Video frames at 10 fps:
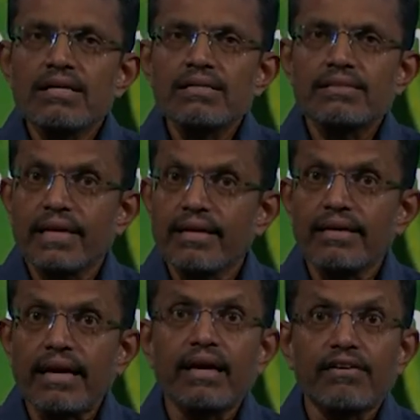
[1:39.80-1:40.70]

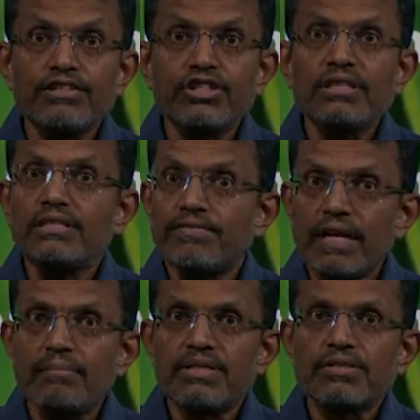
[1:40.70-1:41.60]
Second, encouraging the
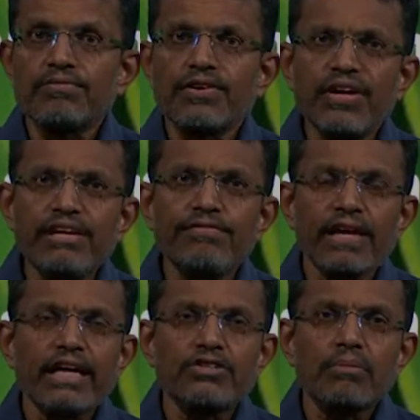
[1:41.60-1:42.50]
development of green
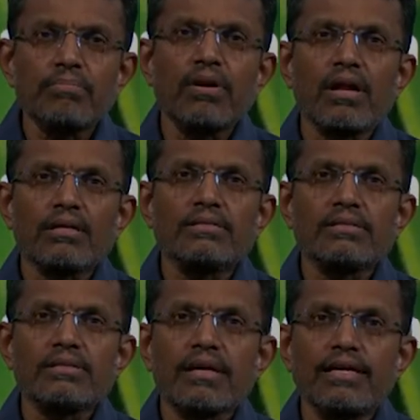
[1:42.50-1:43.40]
financial
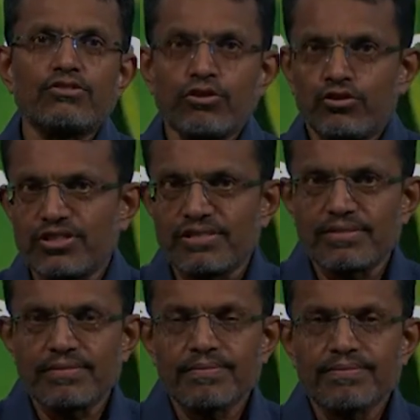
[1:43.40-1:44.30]
products and
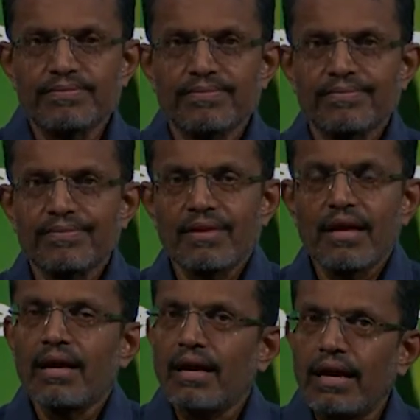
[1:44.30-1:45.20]
solutions.
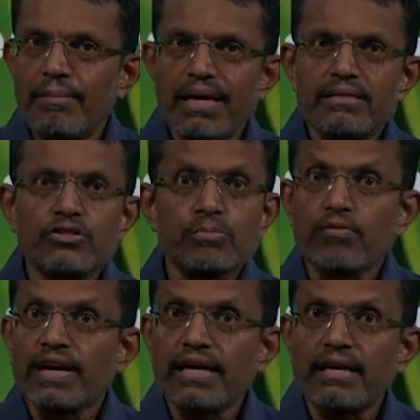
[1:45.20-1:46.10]
MAS is
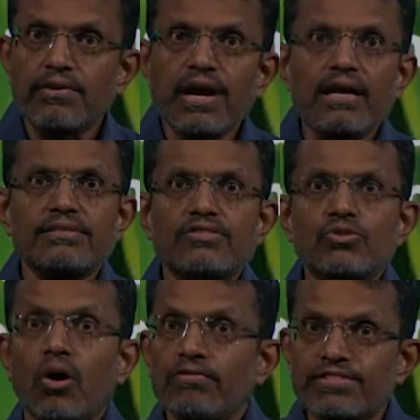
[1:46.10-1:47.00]
providing grants
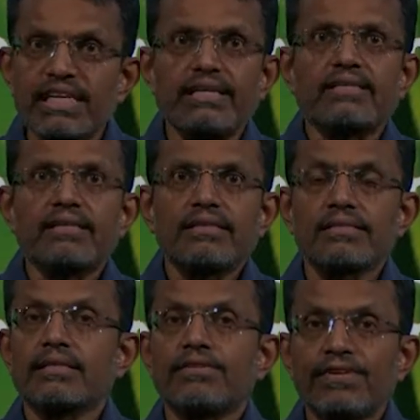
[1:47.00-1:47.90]
to offset the
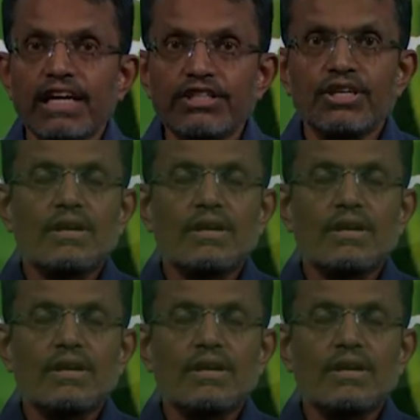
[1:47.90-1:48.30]
certification